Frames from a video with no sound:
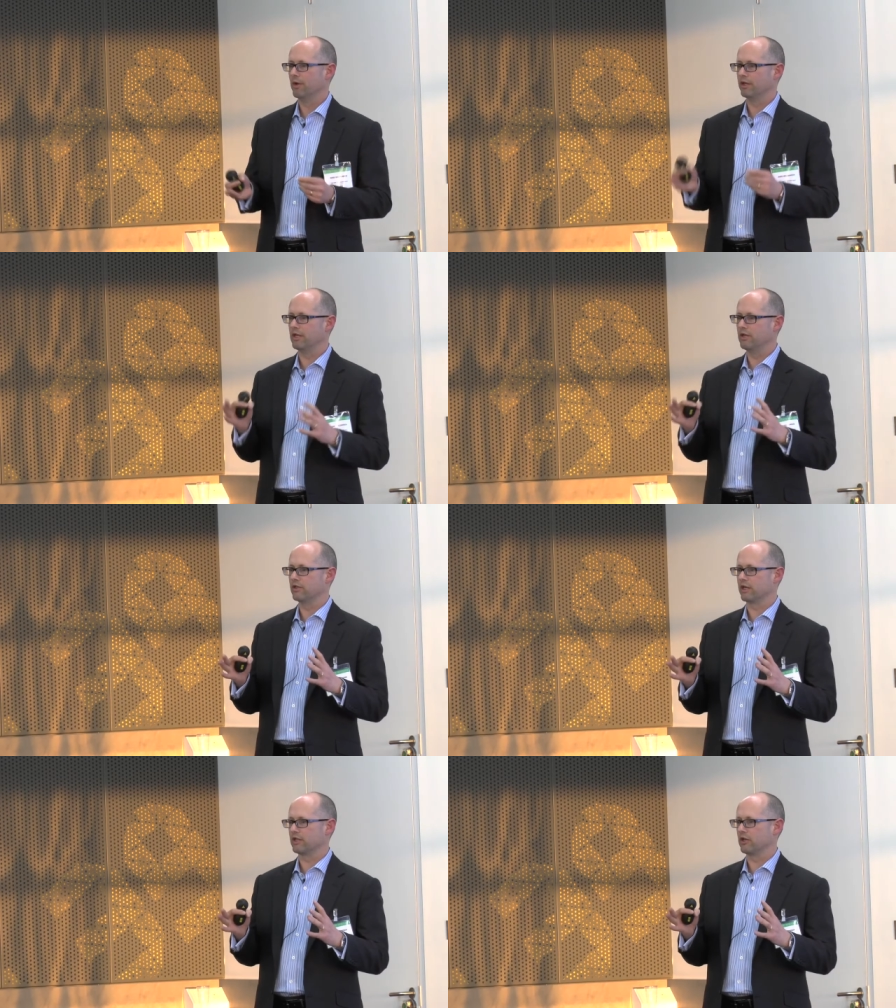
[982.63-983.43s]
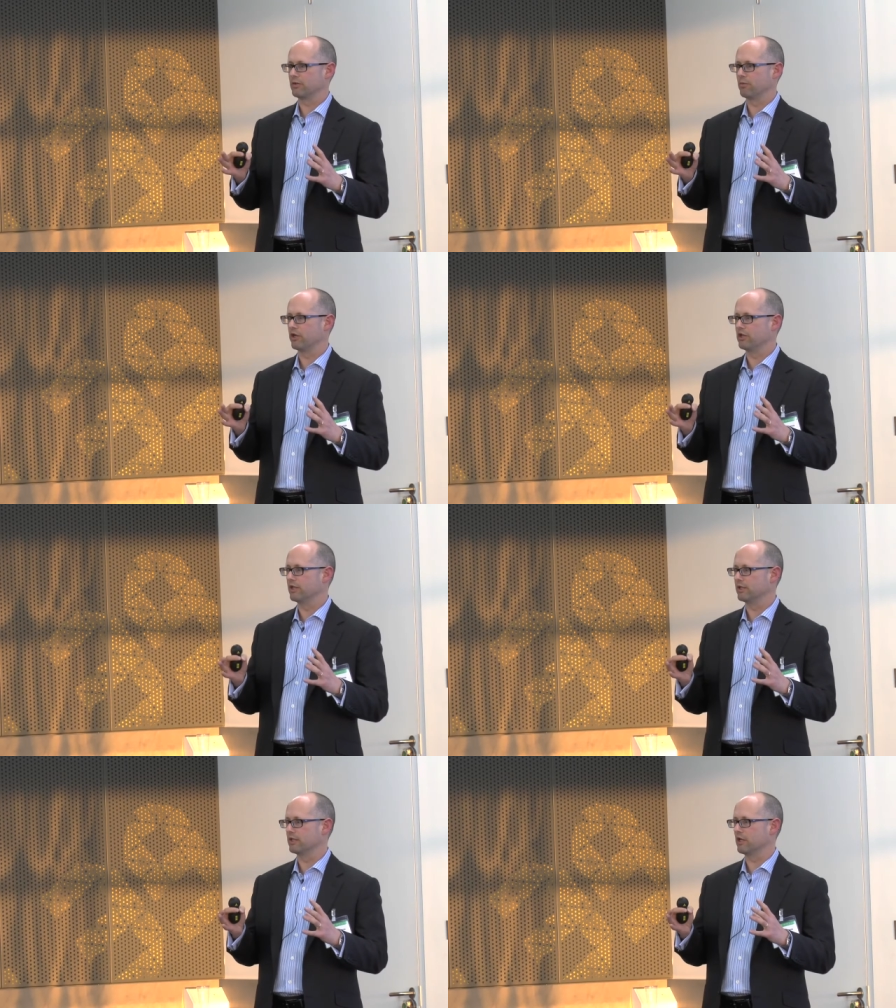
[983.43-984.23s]
but to use Excel
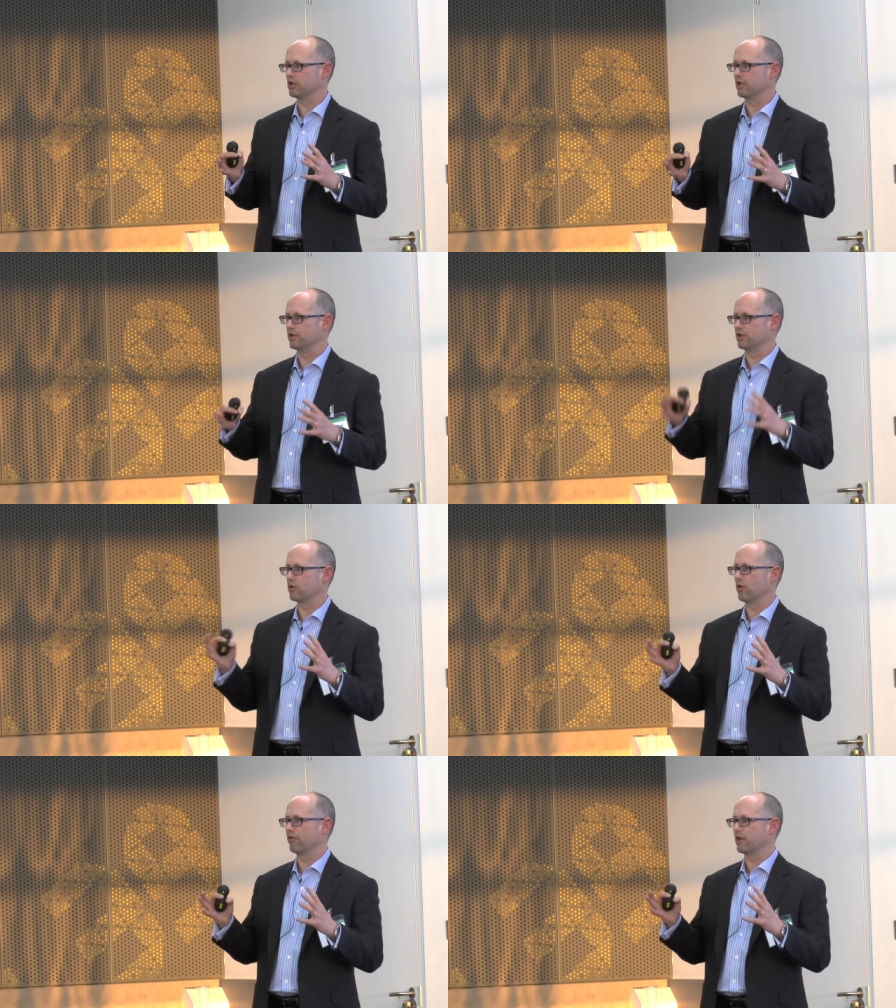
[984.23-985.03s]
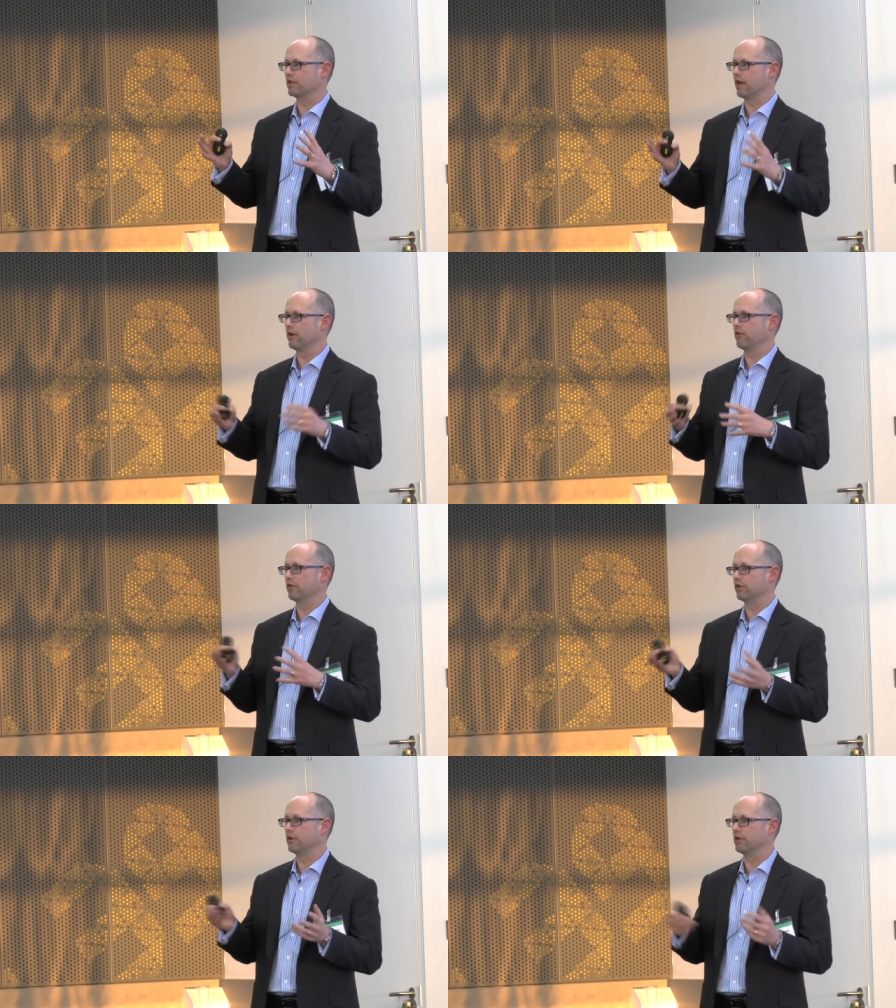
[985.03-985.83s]
spreadsheets essentially as a sort of
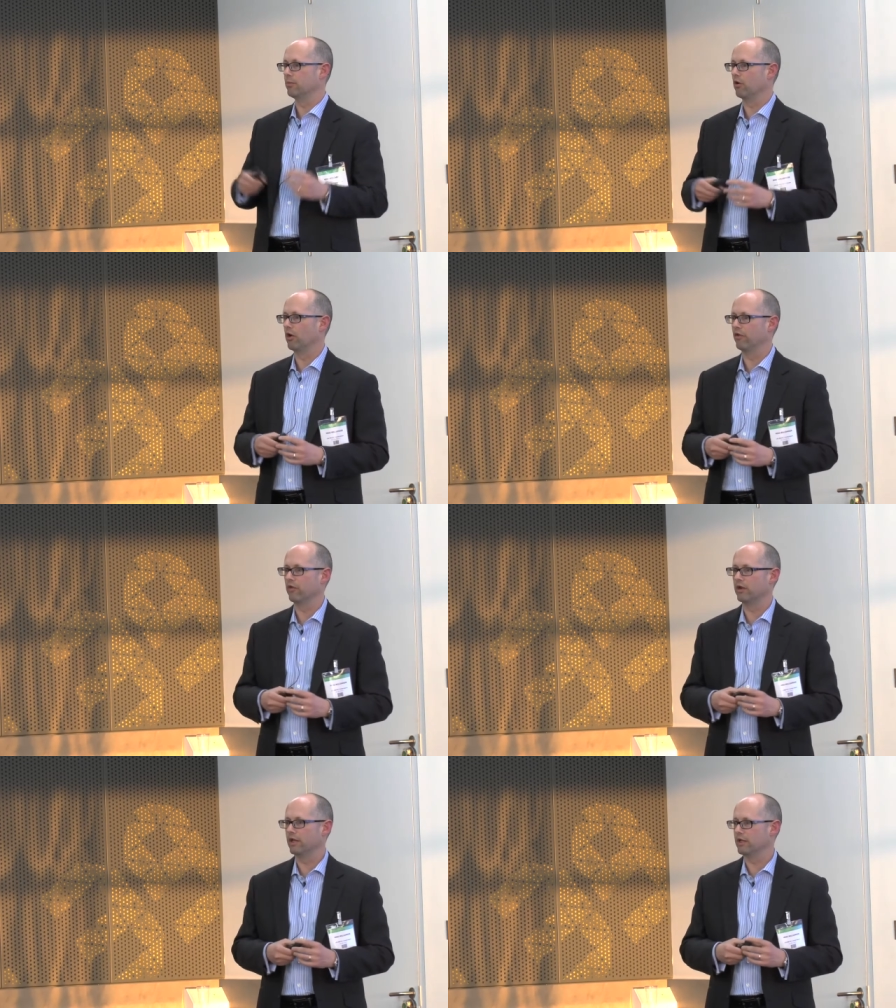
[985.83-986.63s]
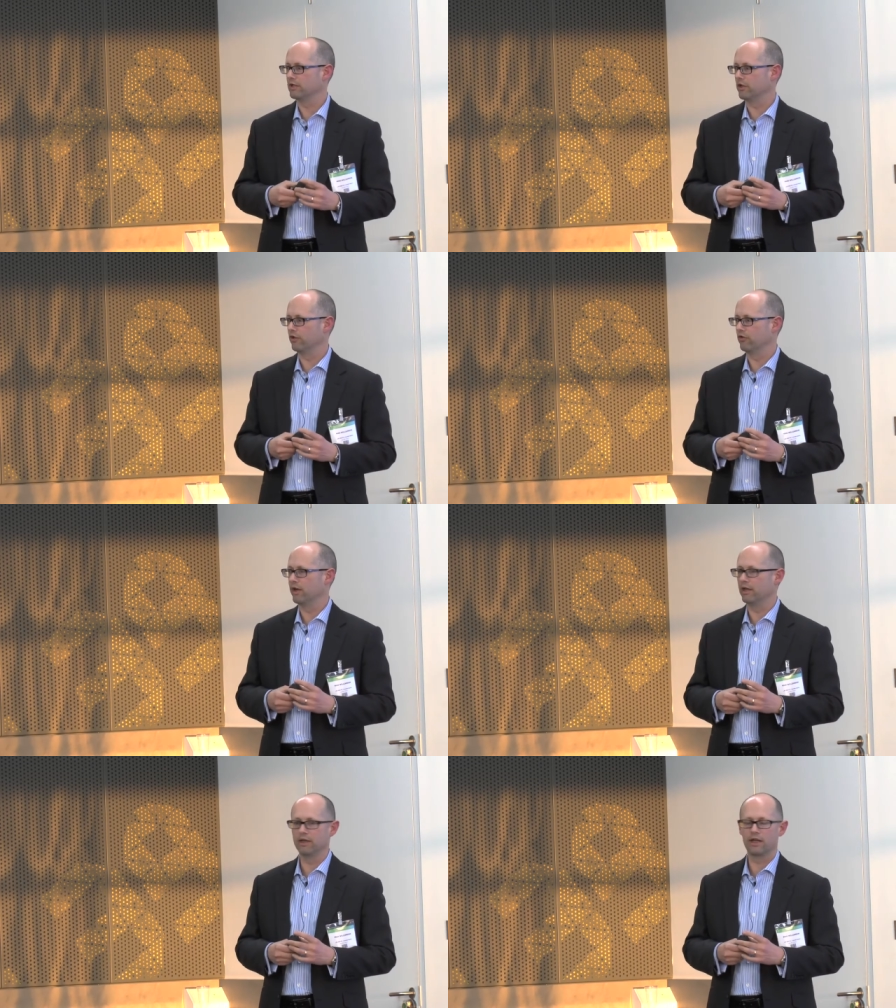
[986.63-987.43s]
container to deploy front ends to the
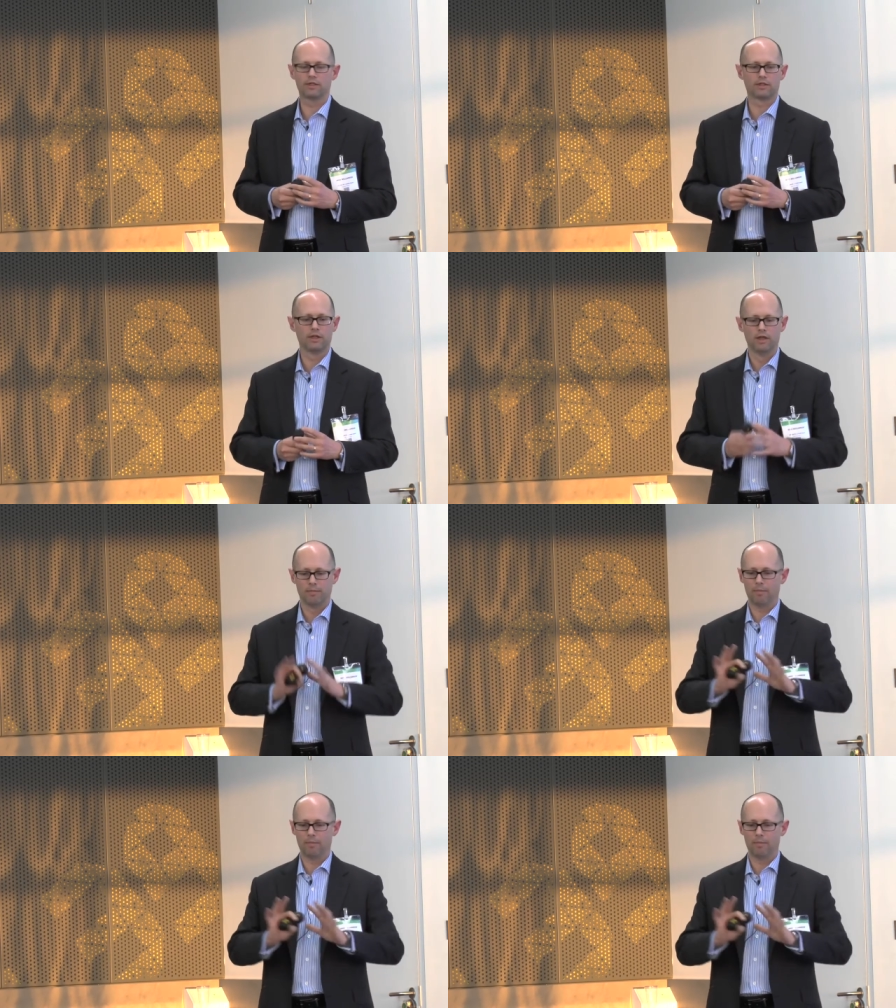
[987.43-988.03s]
trading desks,